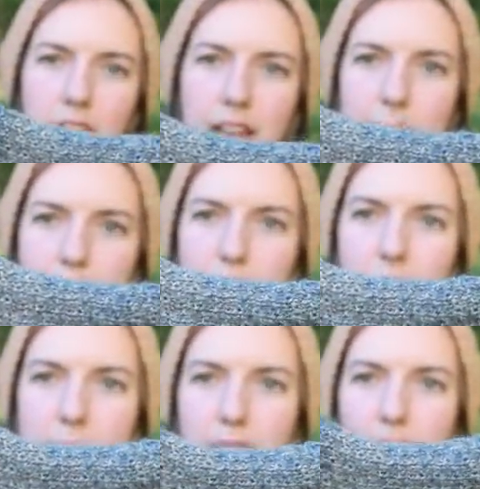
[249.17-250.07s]
I'm
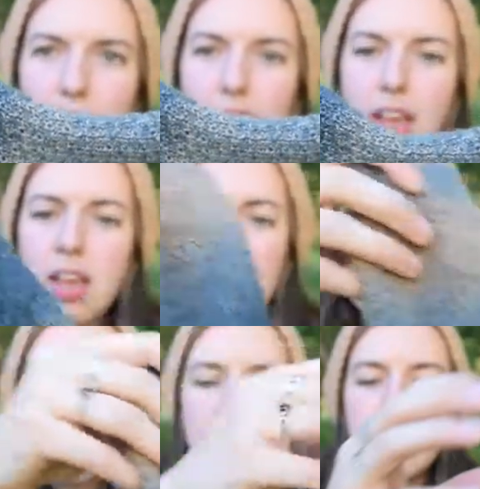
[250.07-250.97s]
fine with that.
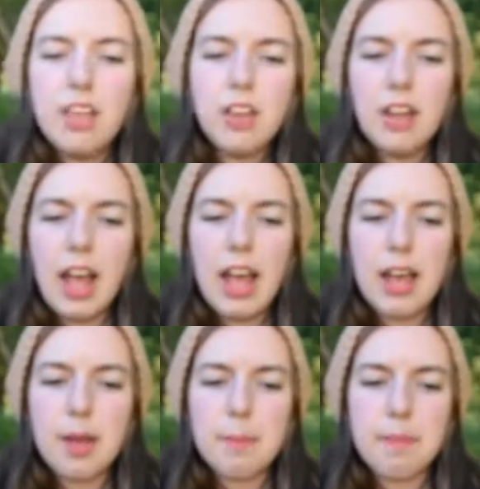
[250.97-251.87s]
The heel,
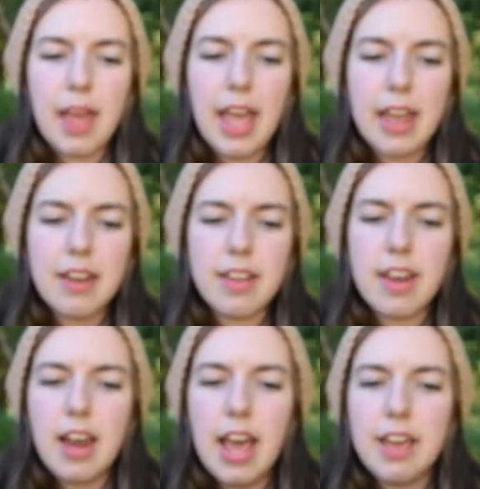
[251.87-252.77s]
I hadn't done
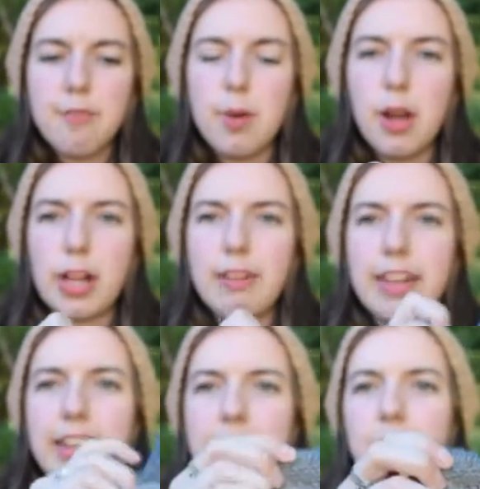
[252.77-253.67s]
an Eye of
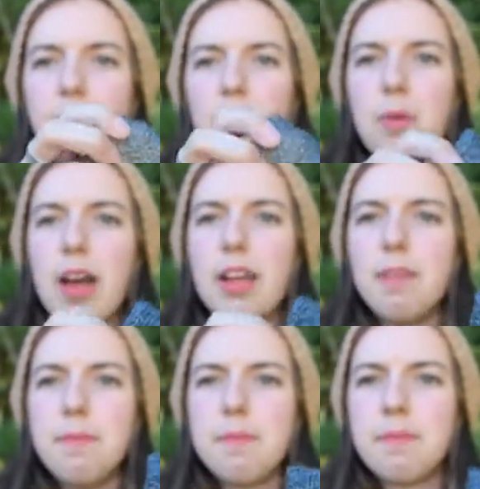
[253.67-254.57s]
Partridge heel in a
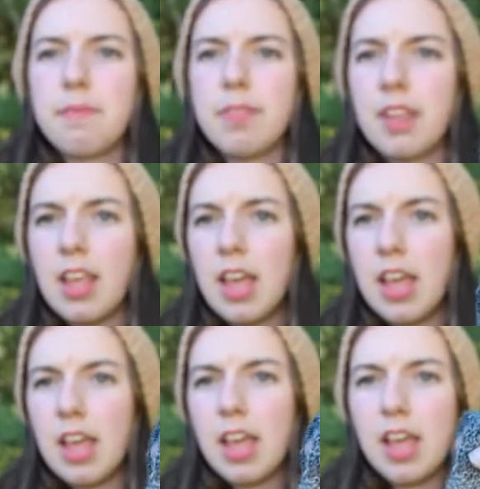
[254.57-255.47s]
while,
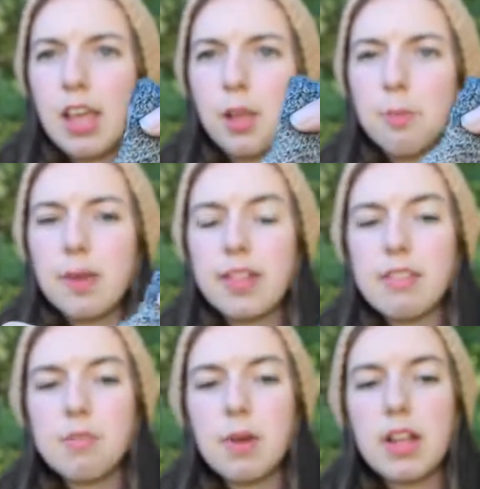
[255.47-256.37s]
but
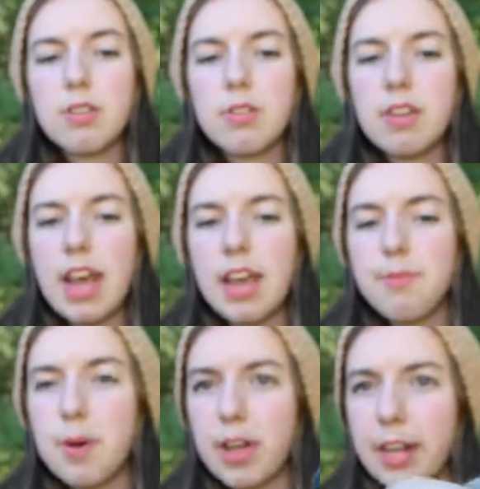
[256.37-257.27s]
this one, so it's an Eye
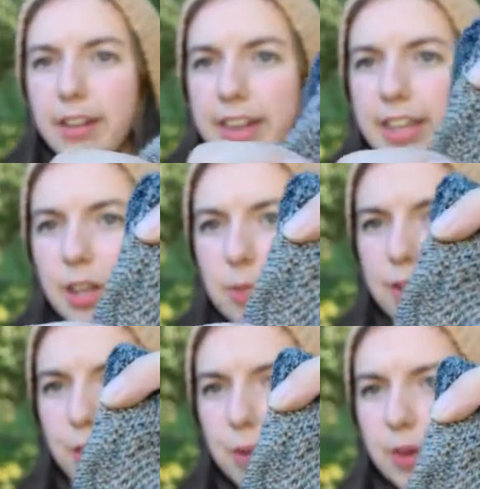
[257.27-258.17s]
of Partridge heel, but
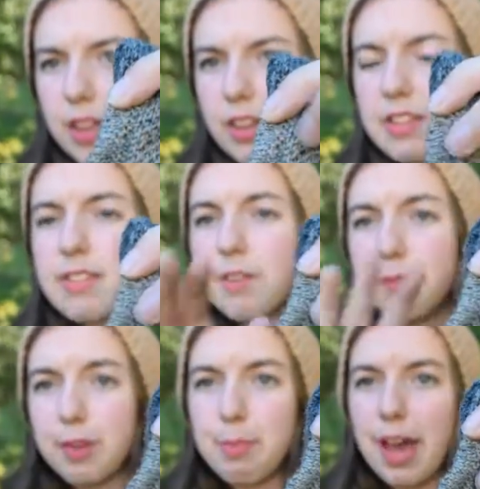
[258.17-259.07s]
this is a
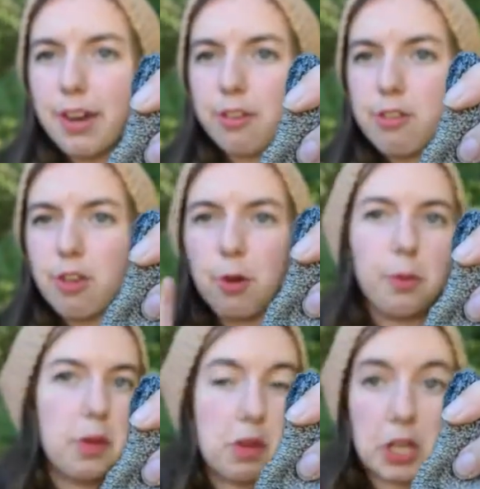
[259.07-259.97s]
free pattern,
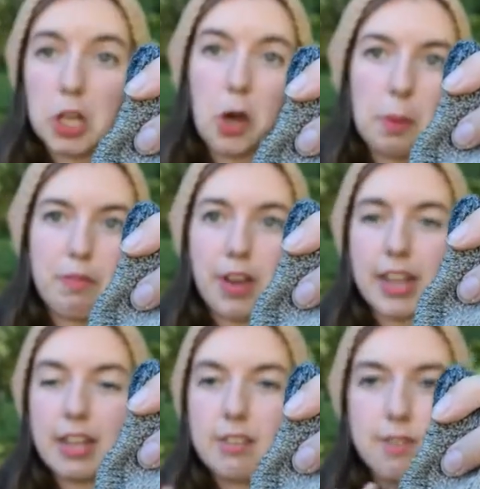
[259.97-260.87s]
so you can go and
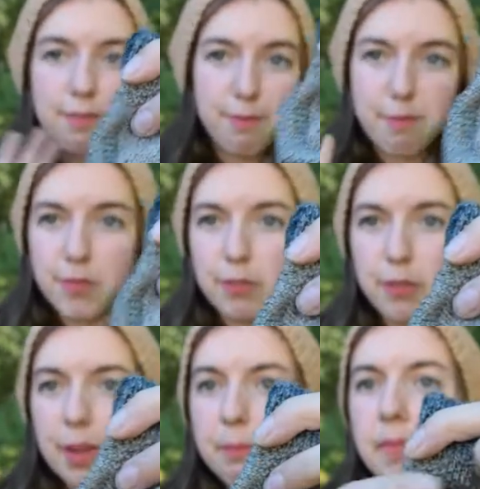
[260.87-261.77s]
find this for free.